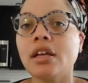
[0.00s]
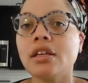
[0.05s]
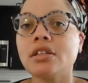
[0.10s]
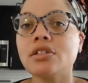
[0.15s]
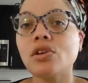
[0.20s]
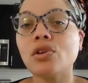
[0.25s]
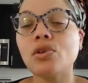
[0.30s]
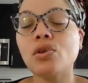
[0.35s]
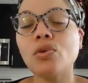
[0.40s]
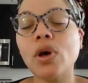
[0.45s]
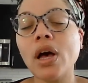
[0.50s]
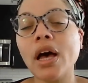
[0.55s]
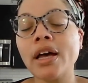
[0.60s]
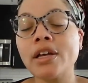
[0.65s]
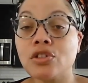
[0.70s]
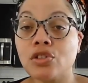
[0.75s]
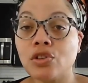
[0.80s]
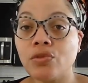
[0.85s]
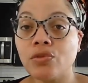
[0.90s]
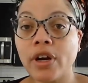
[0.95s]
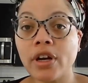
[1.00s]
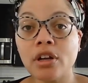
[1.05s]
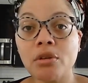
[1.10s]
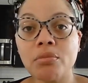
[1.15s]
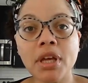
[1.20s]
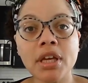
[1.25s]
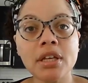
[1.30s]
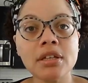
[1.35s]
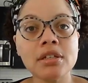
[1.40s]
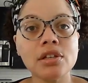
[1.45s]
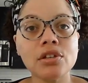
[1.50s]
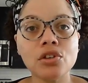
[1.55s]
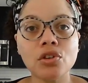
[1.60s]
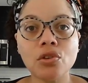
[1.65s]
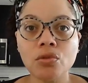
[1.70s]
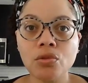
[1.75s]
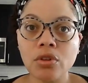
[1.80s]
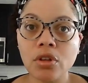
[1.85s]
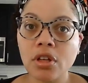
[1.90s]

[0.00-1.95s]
So I do recommend you